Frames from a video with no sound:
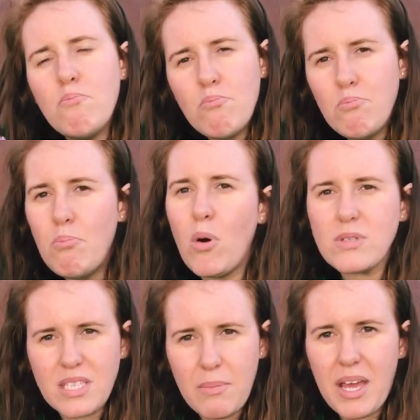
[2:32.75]

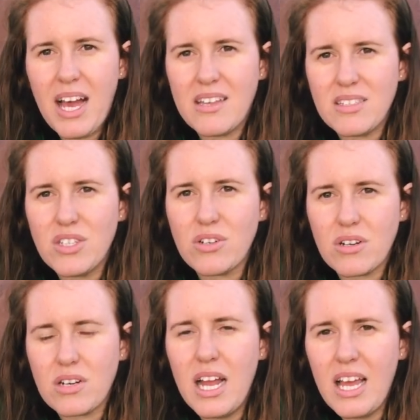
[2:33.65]
mostly because
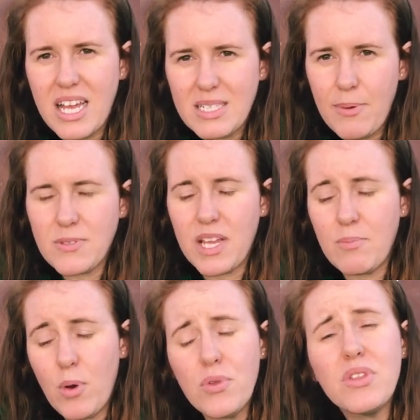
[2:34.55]
you're exposing
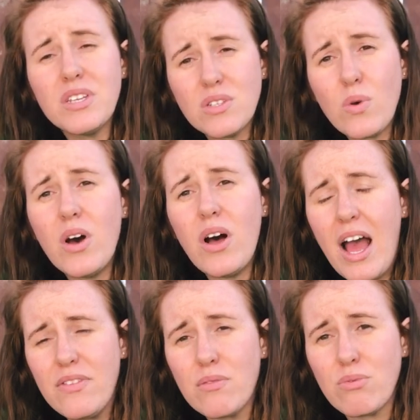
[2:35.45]
both the soil
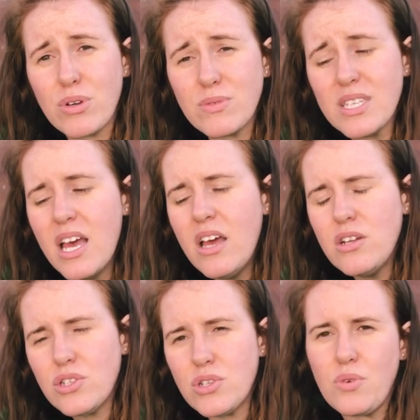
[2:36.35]
and the roots
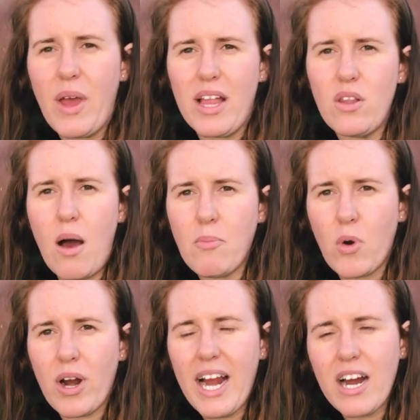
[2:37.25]
to a lot
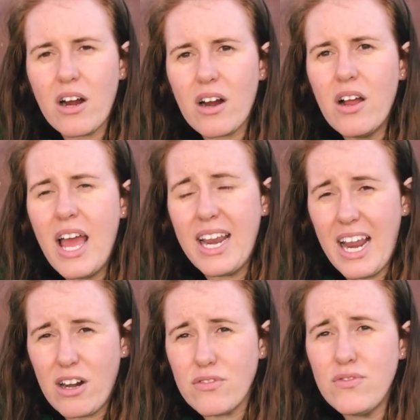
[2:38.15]
more air and
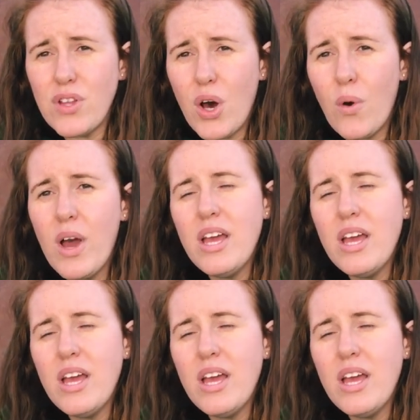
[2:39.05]
airflow.